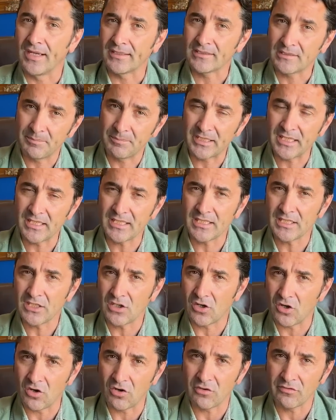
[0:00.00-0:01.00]
at the
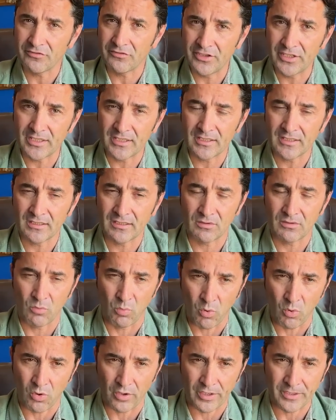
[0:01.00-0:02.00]
beginning of the
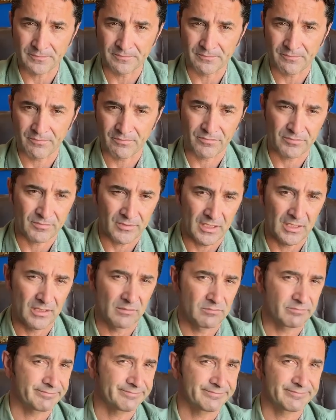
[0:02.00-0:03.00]
war,
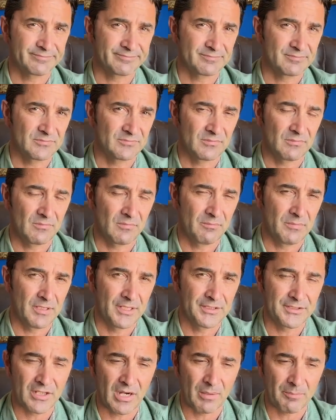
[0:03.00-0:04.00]
the
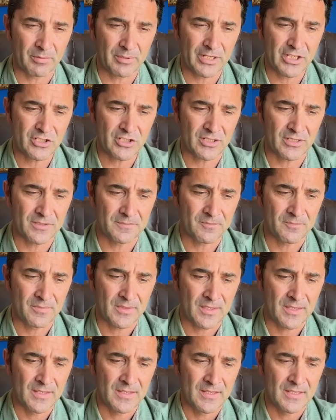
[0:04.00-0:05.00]
military operation,
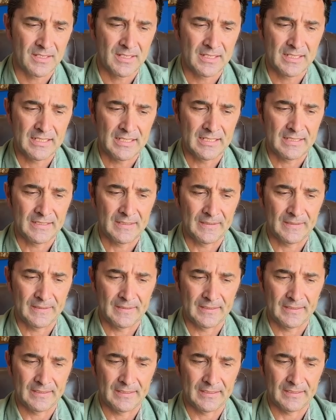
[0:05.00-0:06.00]

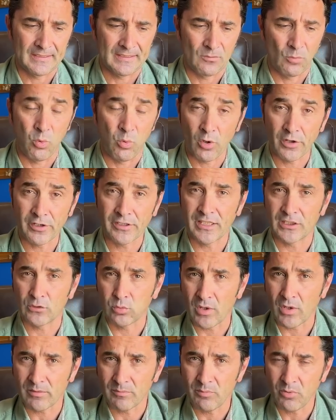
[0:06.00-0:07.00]
uh, warned
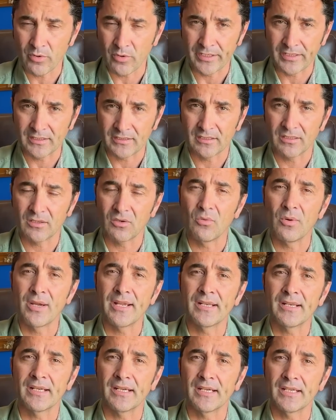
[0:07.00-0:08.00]
at one point
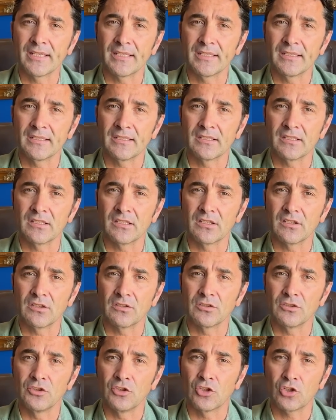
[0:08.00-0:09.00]
when a
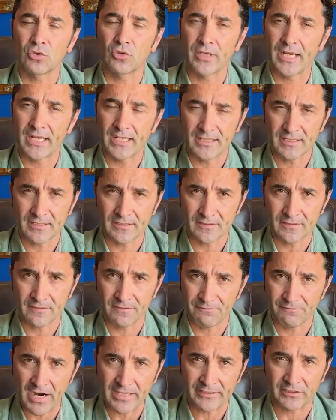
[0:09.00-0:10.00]

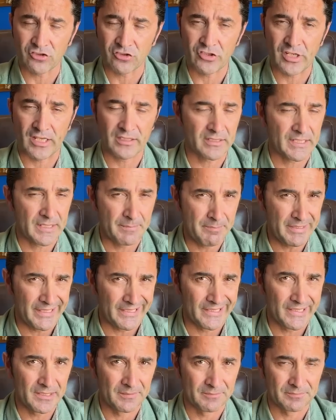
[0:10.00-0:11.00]
Ukrainian fighter jet, a
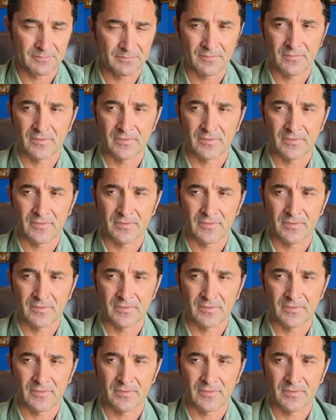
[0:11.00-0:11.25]
MiG,